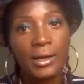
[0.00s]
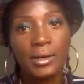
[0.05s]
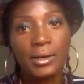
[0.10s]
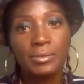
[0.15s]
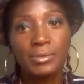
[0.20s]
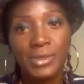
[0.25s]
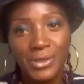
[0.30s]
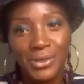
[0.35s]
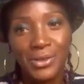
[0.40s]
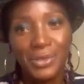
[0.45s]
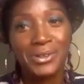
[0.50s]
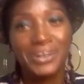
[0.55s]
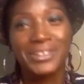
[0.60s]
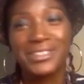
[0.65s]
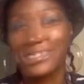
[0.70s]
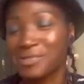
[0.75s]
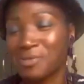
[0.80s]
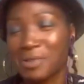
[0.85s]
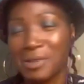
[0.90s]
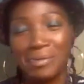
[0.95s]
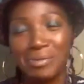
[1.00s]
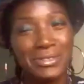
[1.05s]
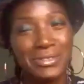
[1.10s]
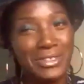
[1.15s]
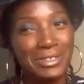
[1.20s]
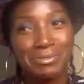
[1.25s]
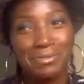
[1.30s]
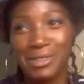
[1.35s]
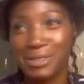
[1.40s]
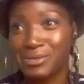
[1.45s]
So people
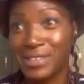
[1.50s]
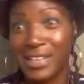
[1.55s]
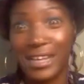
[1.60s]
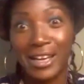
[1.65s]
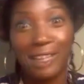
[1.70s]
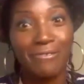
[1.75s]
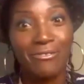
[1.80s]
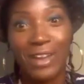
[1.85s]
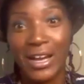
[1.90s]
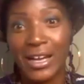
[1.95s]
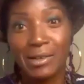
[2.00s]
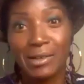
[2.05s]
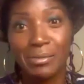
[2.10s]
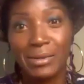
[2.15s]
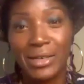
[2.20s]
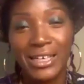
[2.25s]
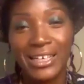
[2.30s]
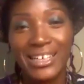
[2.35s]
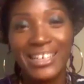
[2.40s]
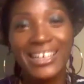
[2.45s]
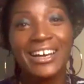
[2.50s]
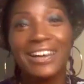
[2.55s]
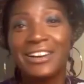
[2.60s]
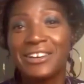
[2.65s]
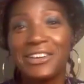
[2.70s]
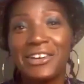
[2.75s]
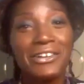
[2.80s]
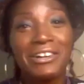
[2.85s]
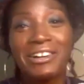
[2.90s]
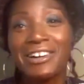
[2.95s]
sometimes can't find me.
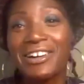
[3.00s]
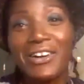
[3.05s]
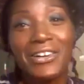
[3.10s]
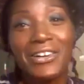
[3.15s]
No.